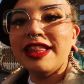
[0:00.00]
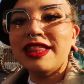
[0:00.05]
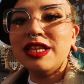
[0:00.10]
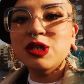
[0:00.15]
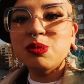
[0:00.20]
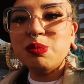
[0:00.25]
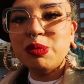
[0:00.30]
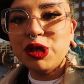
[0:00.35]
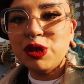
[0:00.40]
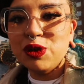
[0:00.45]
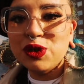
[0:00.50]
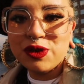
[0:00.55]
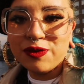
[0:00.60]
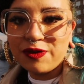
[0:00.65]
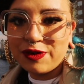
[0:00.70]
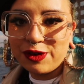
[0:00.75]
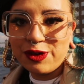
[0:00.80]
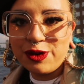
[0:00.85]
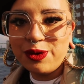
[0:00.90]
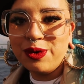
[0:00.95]
this
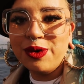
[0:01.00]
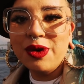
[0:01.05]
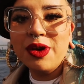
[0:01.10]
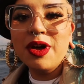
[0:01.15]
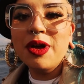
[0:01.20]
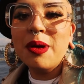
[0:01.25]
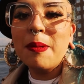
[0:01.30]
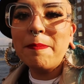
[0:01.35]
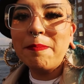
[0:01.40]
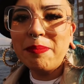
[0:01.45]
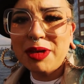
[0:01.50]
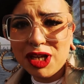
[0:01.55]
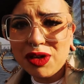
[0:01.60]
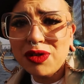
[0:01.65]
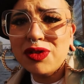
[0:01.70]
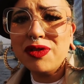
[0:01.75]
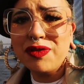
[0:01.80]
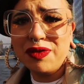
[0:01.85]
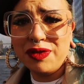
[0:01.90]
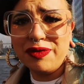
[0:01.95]
beautiful,
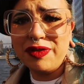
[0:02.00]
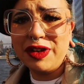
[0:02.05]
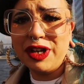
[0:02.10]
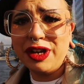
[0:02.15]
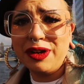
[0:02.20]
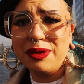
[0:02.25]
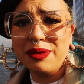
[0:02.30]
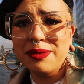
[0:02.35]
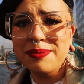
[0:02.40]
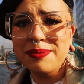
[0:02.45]
beautiful view.